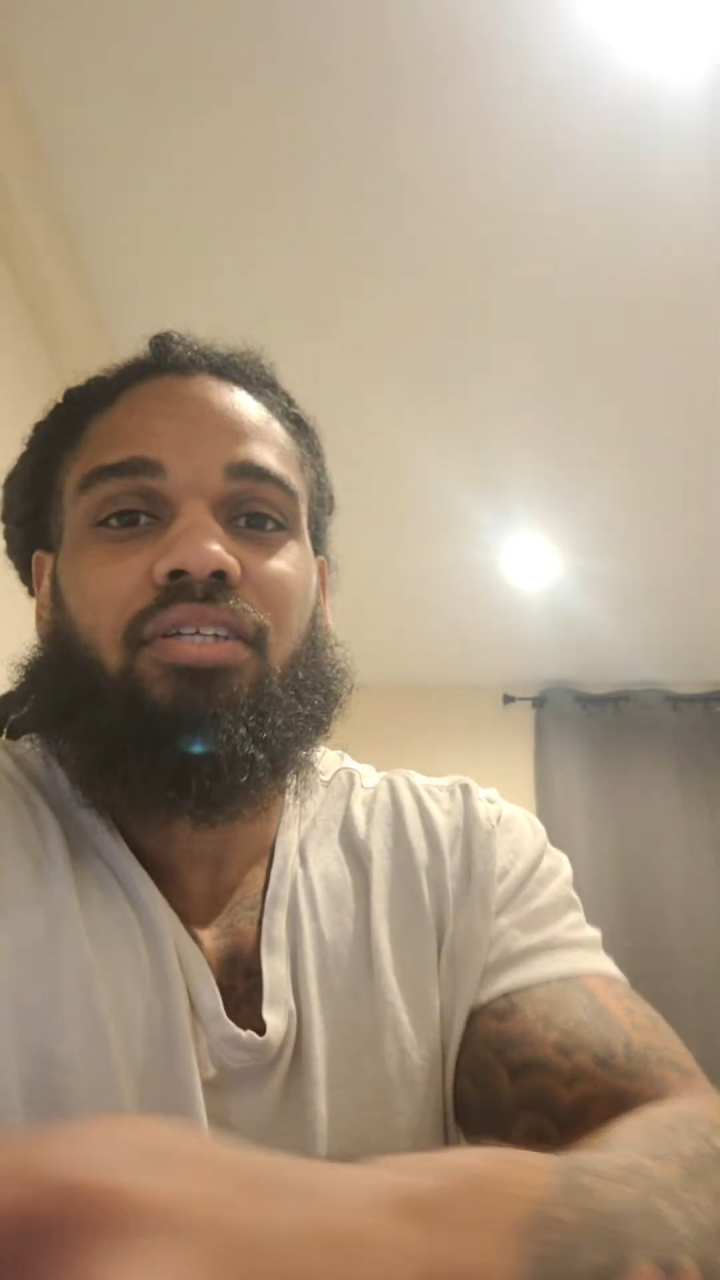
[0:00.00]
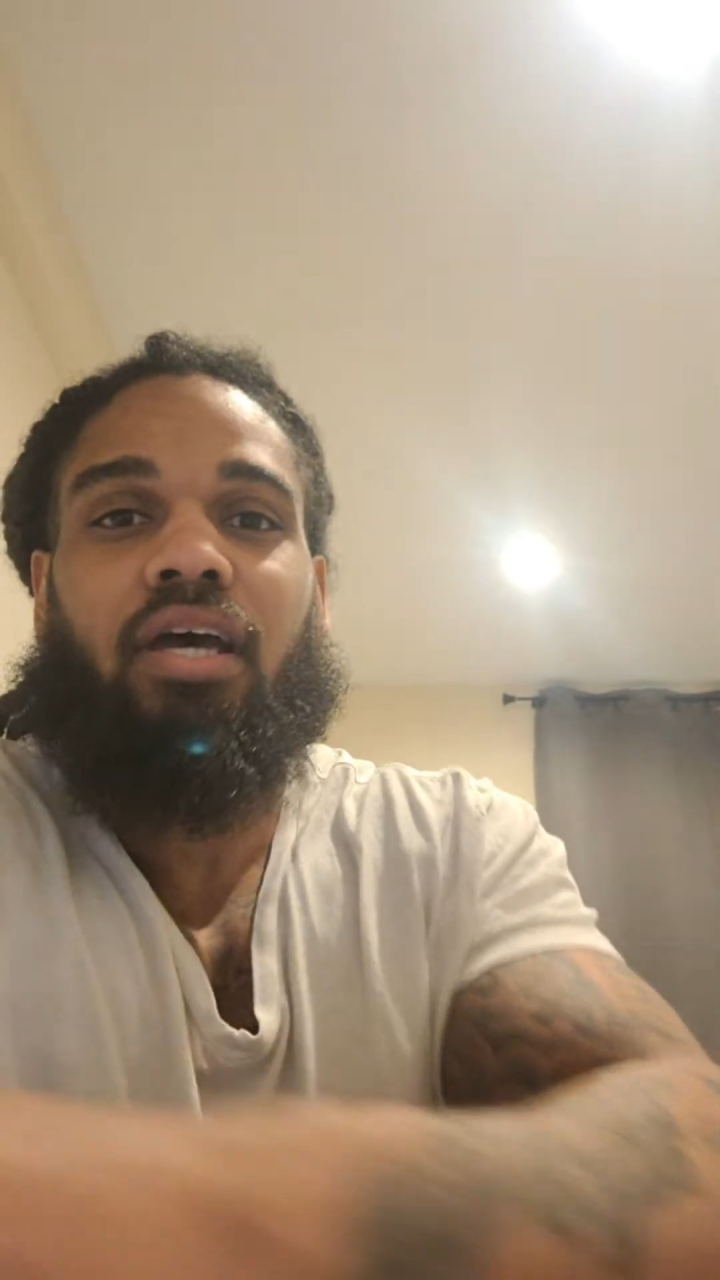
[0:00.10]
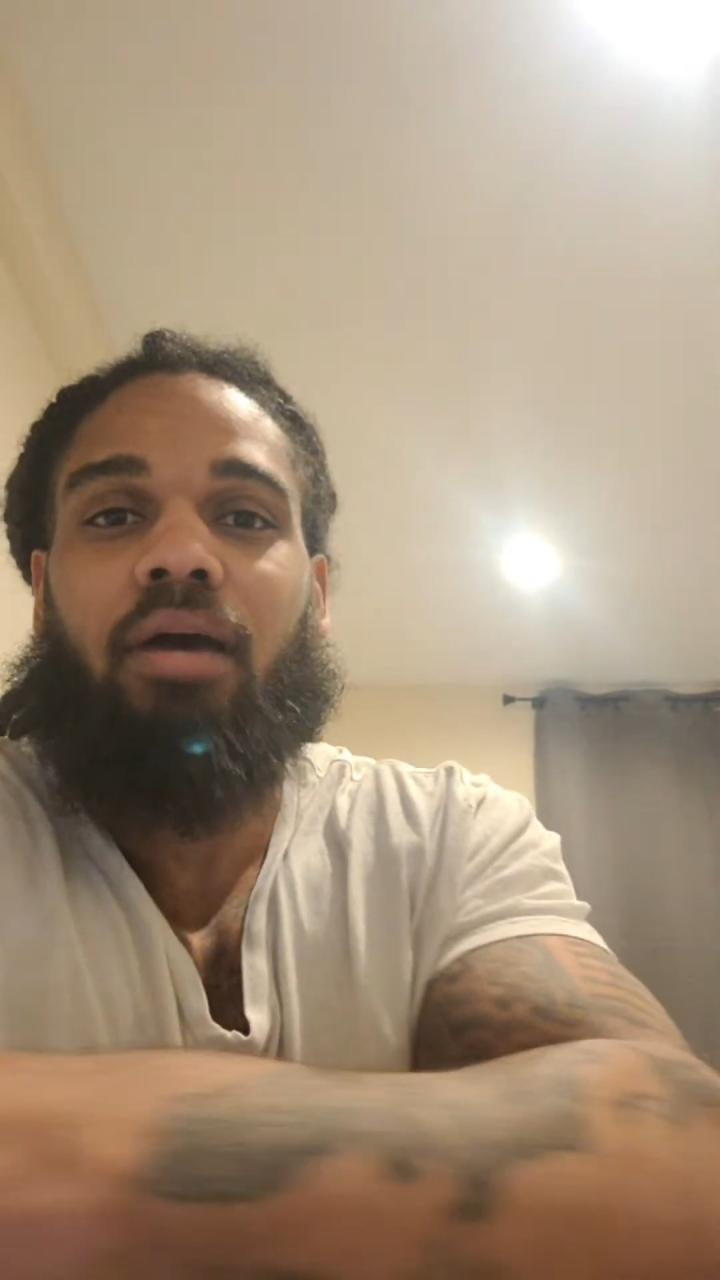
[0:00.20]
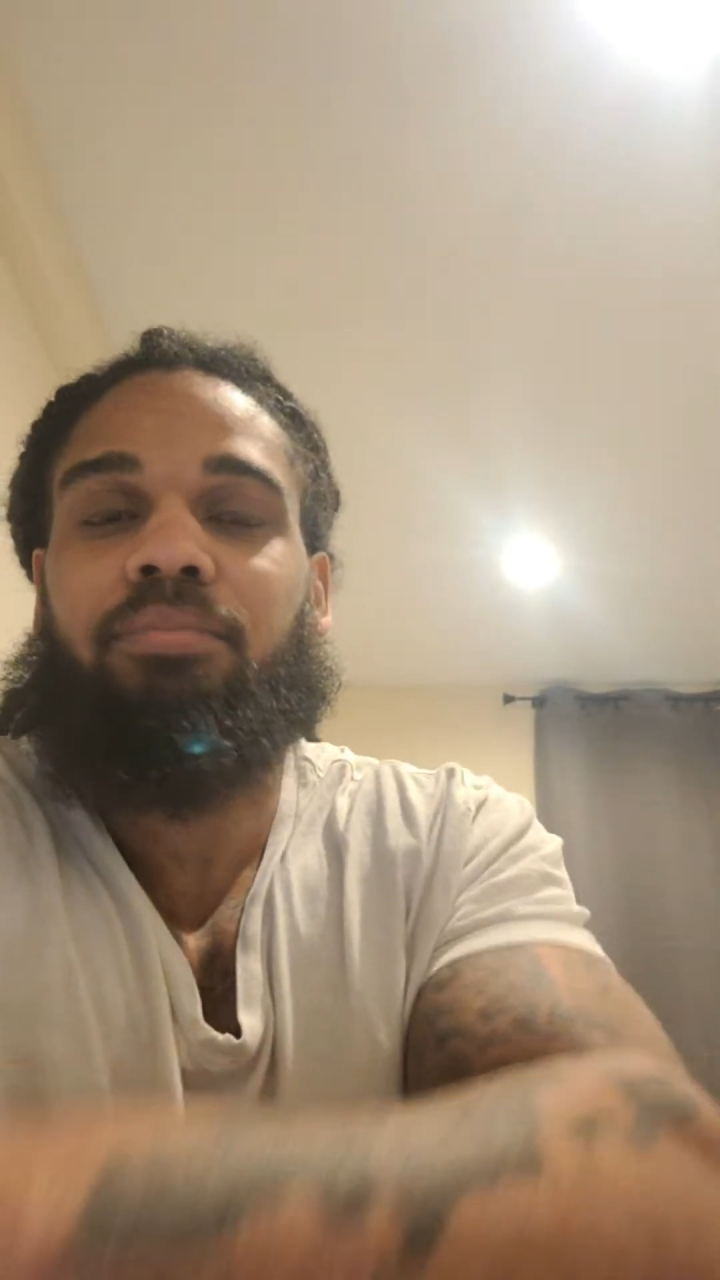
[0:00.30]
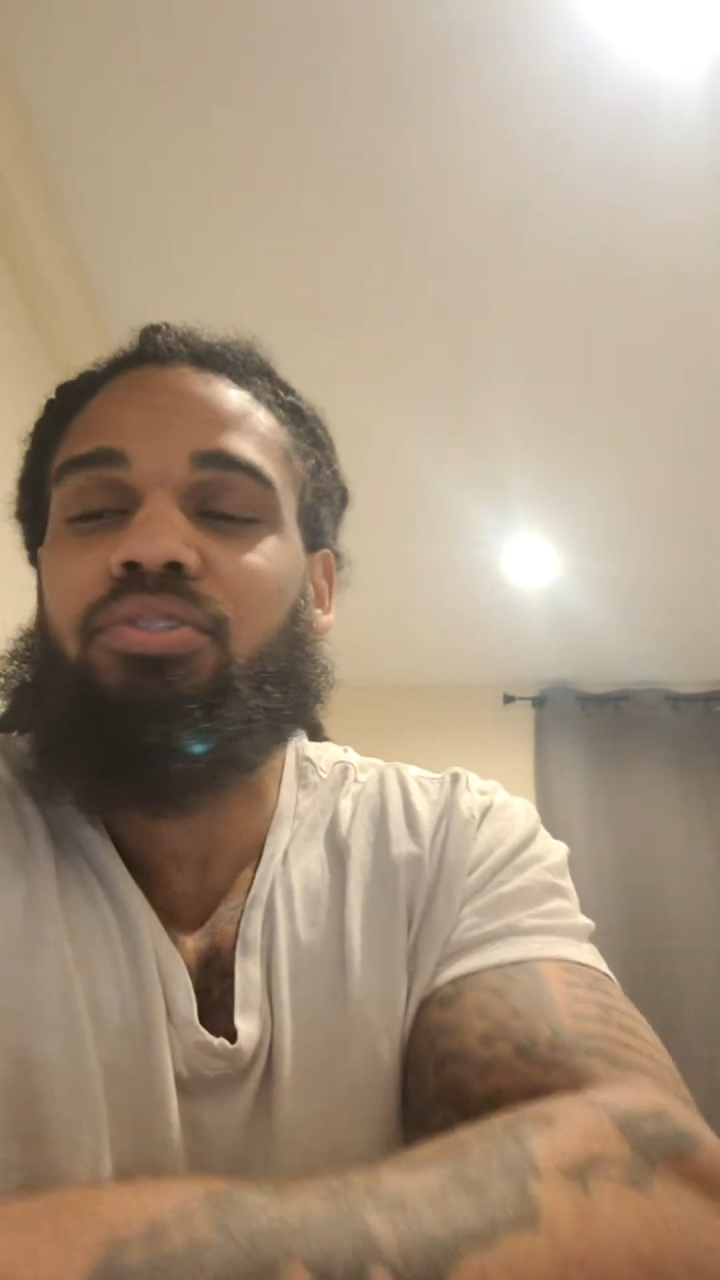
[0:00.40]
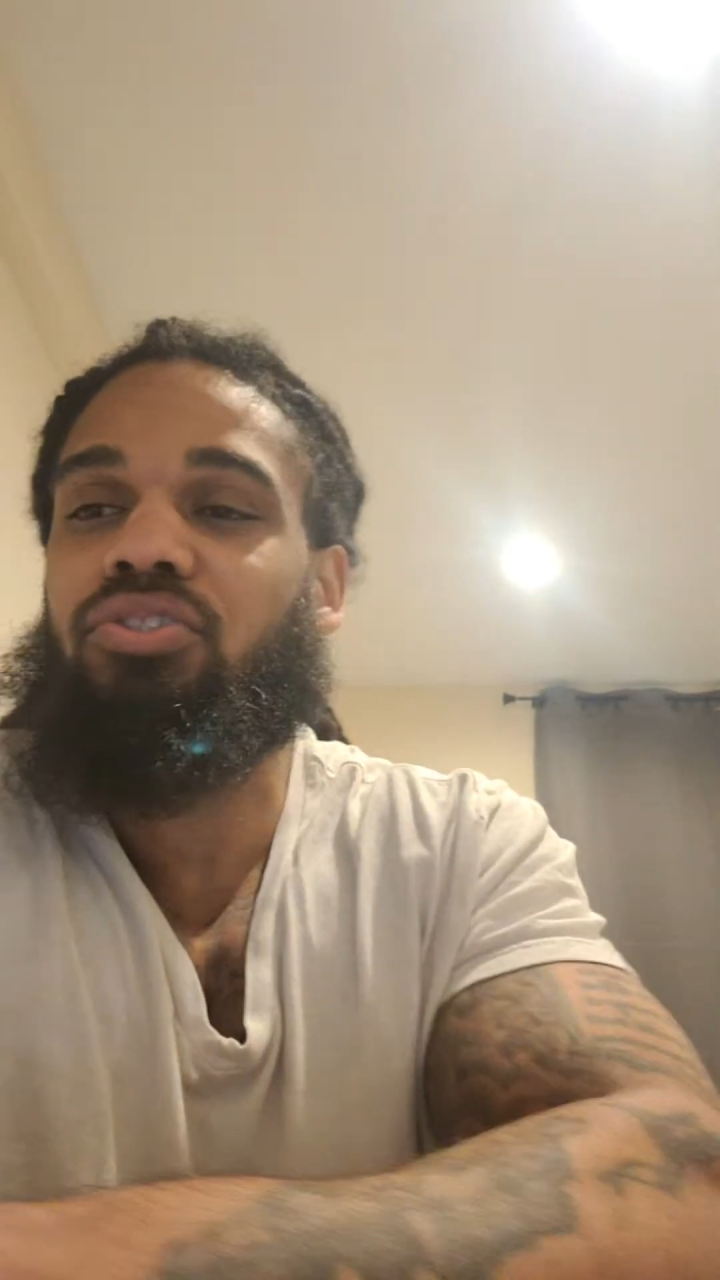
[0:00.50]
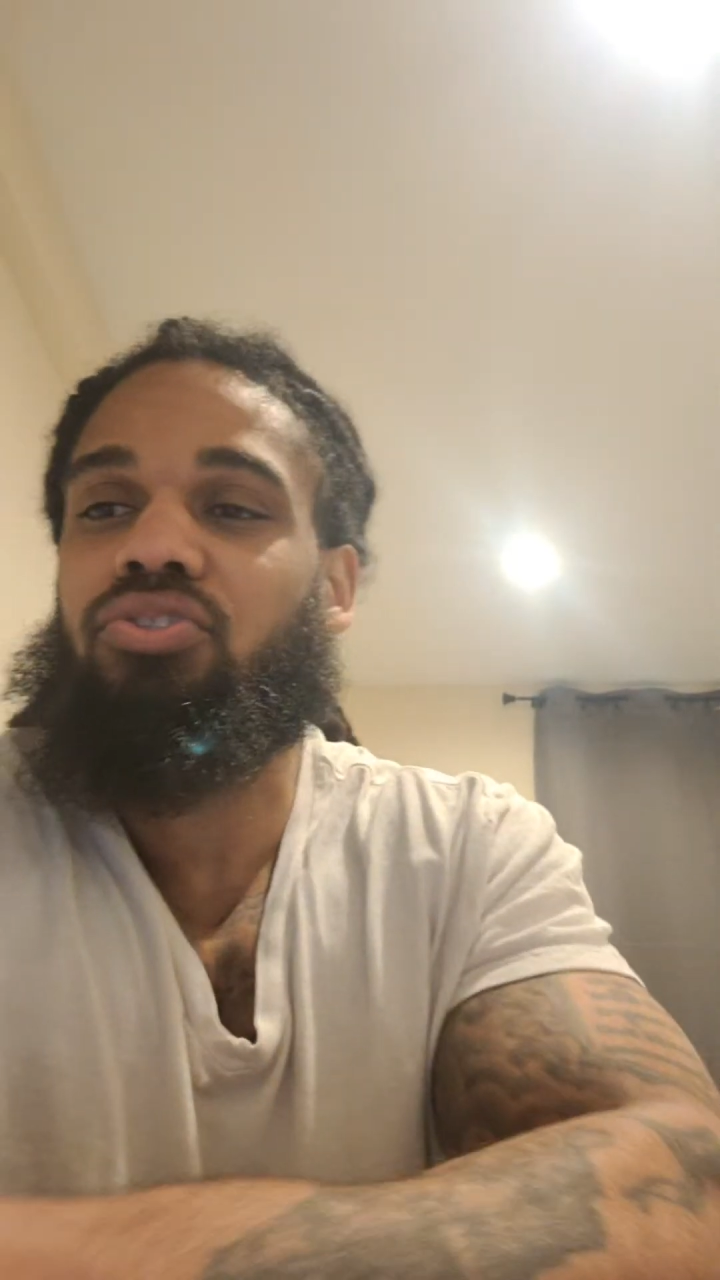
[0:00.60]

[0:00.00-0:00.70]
the option